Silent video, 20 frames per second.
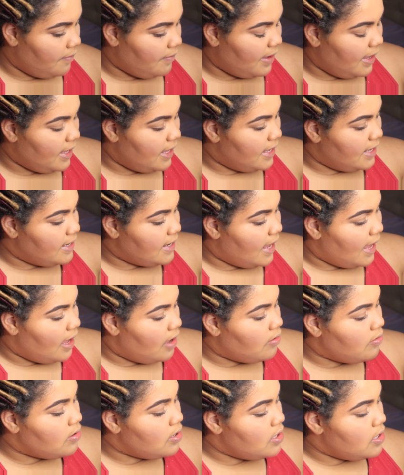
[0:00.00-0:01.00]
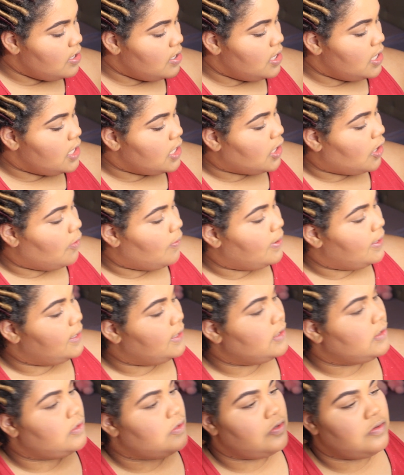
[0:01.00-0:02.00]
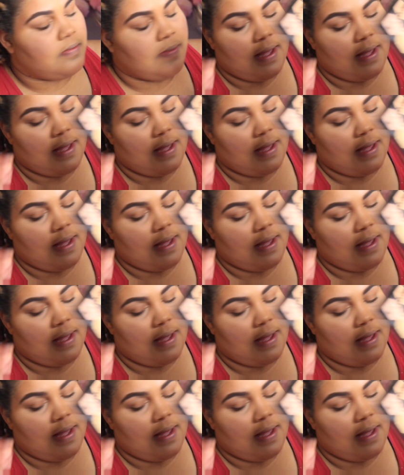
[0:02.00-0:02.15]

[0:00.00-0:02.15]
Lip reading: Okay, and now going into